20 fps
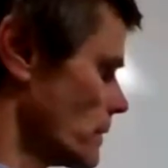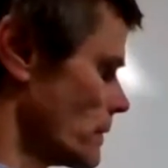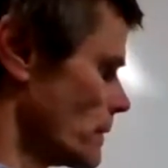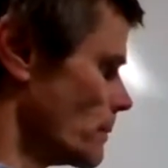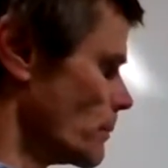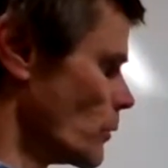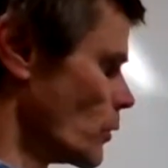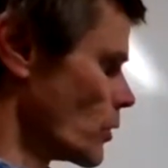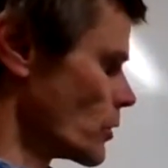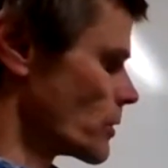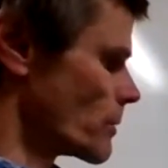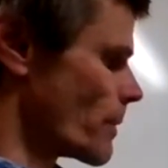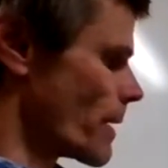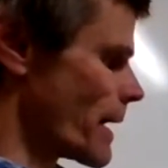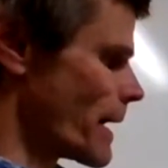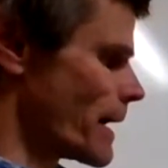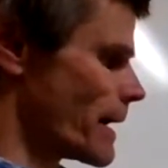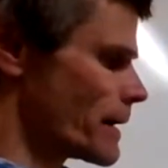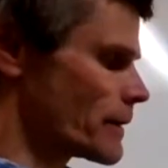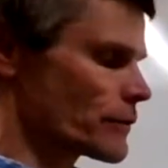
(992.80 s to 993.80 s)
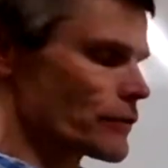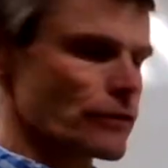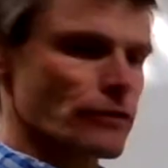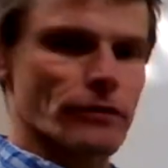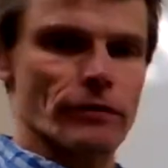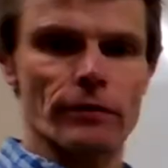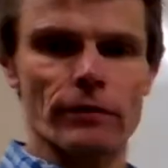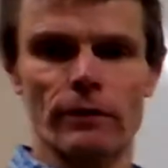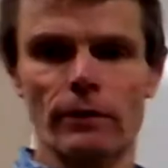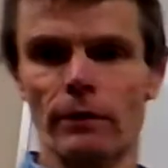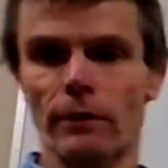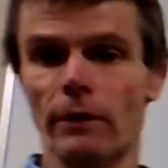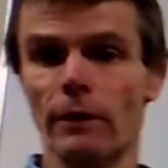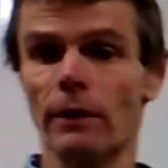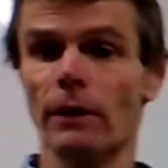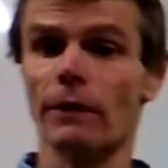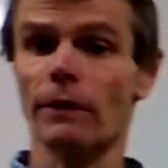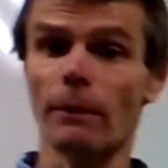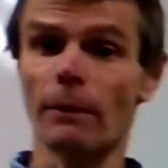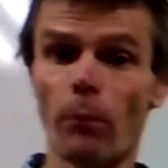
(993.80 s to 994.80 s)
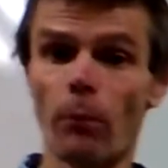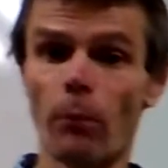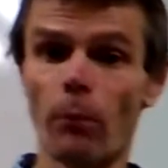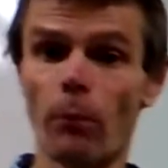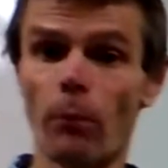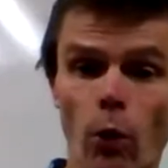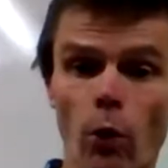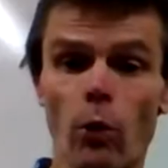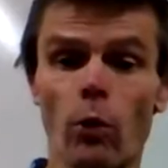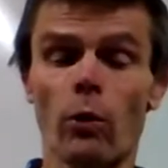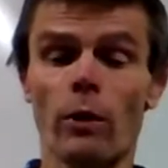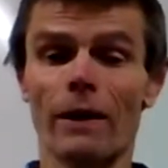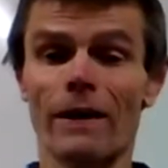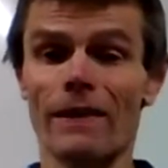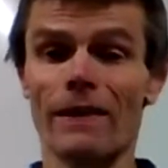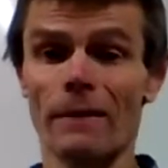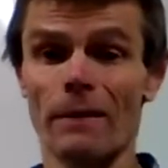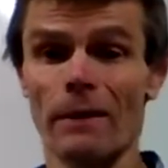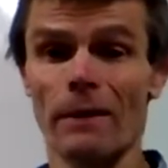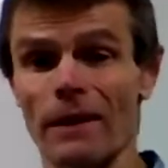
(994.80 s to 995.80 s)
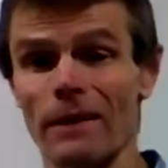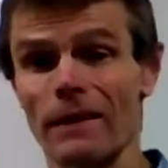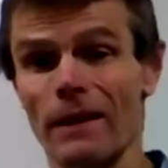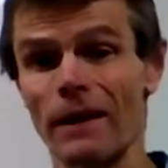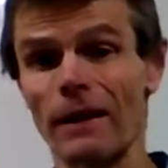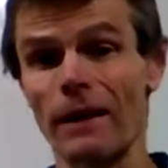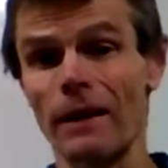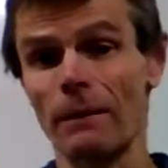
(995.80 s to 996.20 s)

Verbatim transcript: the molar mass, the mole, and, and,